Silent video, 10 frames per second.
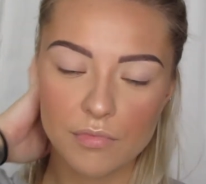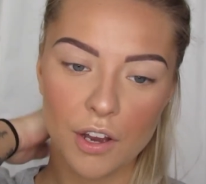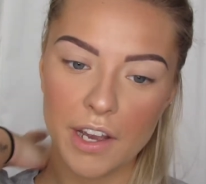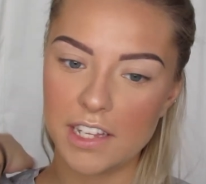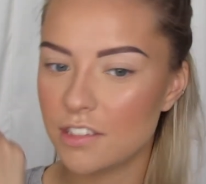
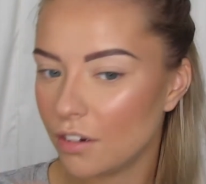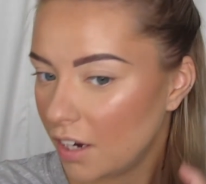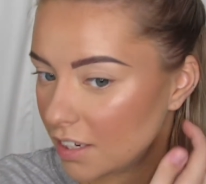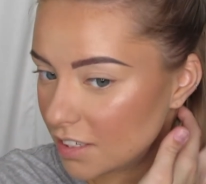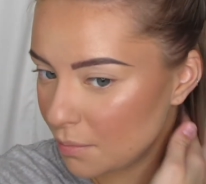Okay, so
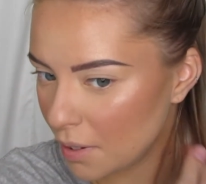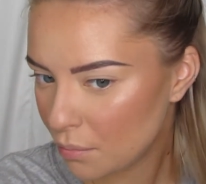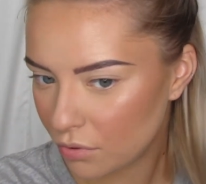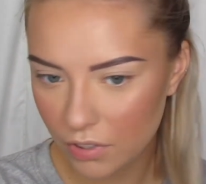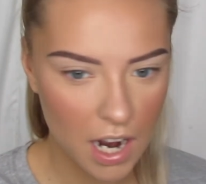I did my
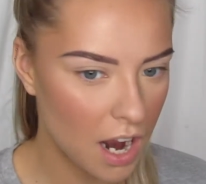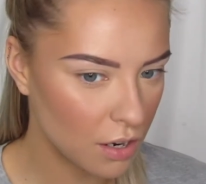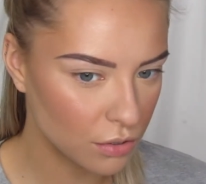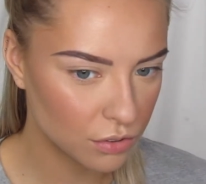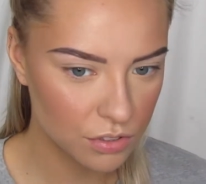
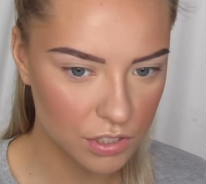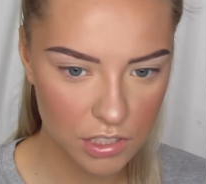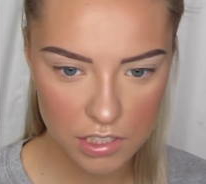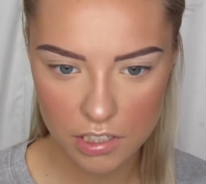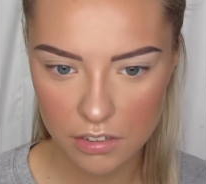brows
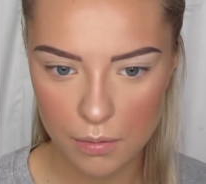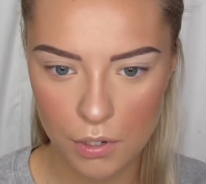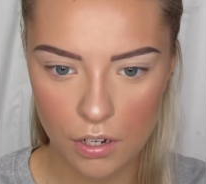just like normal.